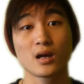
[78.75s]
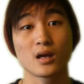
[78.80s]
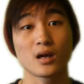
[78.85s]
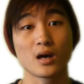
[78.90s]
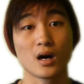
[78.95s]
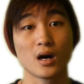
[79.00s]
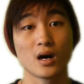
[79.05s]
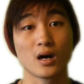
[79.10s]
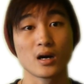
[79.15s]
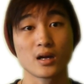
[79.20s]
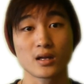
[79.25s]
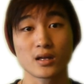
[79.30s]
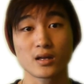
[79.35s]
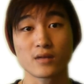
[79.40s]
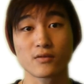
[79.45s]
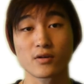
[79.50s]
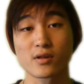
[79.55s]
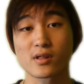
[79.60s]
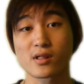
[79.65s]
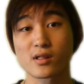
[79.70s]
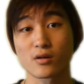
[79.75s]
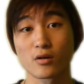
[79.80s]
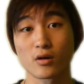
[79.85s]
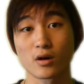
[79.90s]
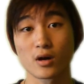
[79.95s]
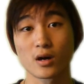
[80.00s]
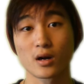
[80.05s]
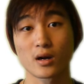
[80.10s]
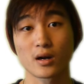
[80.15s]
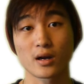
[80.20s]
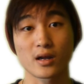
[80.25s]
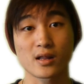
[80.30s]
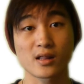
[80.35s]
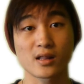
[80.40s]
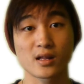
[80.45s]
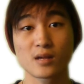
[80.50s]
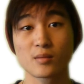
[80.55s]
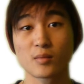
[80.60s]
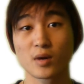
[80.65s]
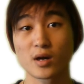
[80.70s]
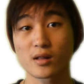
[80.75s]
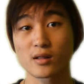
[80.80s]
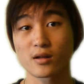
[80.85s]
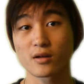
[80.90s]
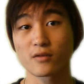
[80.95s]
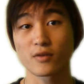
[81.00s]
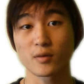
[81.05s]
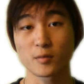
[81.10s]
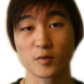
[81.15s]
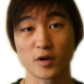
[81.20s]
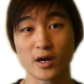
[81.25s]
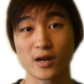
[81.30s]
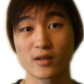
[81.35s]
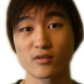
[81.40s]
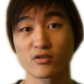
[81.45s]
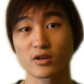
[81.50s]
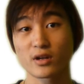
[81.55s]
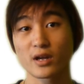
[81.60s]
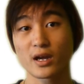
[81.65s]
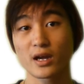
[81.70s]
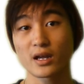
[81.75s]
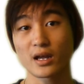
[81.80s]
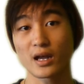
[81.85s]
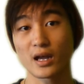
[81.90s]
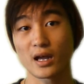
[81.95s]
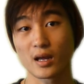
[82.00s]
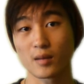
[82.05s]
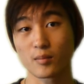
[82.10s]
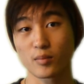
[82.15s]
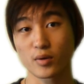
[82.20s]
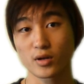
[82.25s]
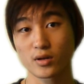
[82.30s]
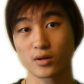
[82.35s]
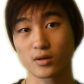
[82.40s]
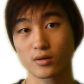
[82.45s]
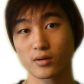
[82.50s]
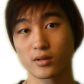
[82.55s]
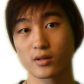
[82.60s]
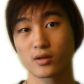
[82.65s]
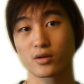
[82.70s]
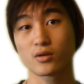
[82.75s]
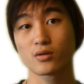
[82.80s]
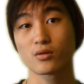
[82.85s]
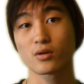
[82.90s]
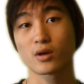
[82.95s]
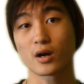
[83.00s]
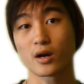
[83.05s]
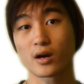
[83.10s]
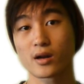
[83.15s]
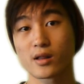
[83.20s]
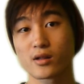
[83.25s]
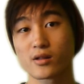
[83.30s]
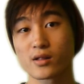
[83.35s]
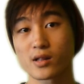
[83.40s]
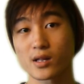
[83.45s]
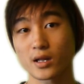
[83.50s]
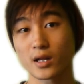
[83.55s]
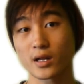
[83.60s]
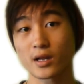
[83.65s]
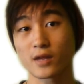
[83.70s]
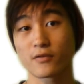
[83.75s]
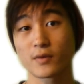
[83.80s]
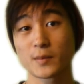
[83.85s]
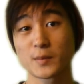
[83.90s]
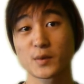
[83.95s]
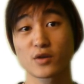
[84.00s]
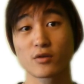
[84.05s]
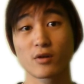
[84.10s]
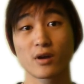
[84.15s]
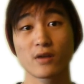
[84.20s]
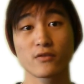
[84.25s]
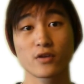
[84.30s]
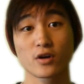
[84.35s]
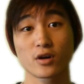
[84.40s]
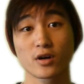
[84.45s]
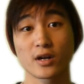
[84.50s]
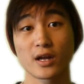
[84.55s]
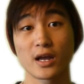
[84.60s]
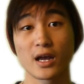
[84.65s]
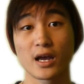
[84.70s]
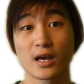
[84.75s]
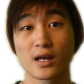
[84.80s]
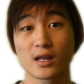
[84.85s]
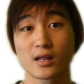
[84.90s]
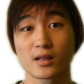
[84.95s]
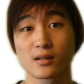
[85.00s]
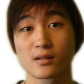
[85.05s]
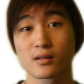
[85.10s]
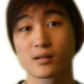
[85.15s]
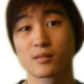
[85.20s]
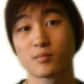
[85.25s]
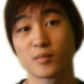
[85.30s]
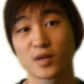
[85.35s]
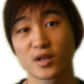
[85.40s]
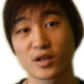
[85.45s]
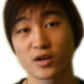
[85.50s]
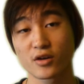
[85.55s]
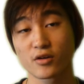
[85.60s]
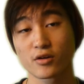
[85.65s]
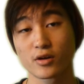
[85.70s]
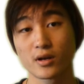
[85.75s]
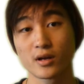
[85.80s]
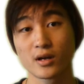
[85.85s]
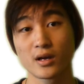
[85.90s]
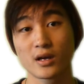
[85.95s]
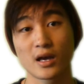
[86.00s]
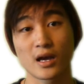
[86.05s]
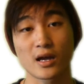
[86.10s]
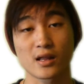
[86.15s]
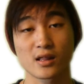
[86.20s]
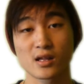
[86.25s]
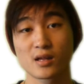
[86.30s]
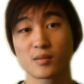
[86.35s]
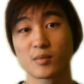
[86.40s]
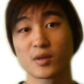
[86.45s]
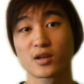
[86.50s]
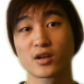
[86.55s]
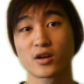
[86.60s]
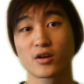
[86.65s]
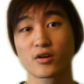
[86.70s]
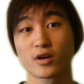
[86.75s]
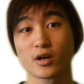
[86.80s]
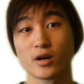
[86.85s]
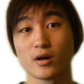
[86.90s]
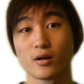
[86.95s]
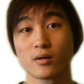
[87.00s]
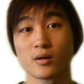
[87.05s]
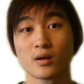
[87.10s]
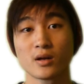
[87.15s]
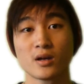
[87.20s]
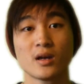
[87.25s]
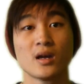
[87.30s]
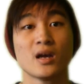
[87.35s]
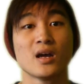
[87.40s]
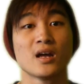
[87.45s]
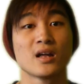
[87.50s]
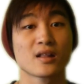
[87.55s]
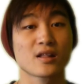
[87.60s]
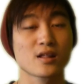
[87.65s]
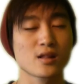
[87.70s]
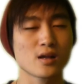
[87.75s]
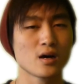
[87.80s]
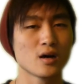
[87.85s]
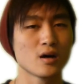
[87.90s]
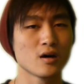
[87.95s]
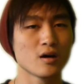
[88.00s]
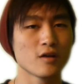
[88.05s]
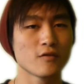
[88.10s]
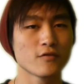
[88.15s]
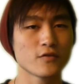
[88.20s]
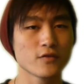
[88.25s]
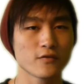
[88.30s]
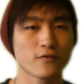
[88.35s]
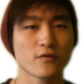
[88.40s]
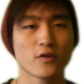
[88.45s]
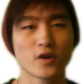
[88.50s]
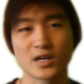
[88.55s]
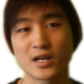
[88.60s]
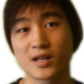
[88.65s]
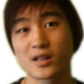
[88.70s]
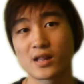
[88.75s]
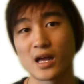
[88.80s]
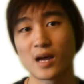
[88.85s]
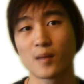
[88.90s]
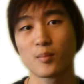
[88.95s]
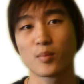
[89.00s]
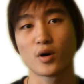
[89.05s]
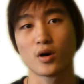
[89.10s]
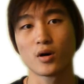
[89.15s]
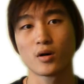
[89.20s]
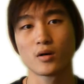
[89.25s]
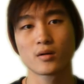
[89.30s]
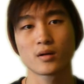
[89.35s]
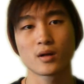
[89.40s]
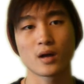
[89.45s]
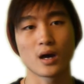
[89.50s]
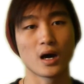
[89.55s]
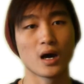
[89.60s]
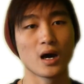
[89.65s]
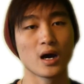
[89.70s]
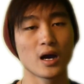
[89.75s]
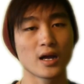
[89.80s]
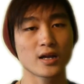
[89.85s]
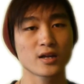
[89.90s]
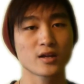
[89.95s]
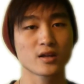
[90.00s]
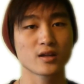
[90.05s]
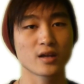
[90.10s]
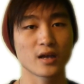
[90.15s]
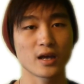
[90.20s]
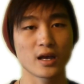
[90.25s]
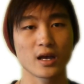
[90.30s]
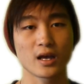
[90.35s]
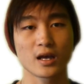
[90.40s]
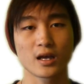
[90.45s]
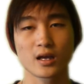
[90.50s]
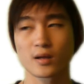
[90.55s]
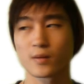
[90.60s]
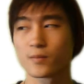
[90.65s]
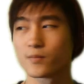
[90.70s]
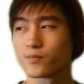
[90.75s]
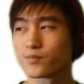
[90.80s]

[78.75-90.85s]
Evosaur Exceed monster from your extra deck and put those 2 cards you selected from your graveyard as Exceed material. So, for an example, I could take,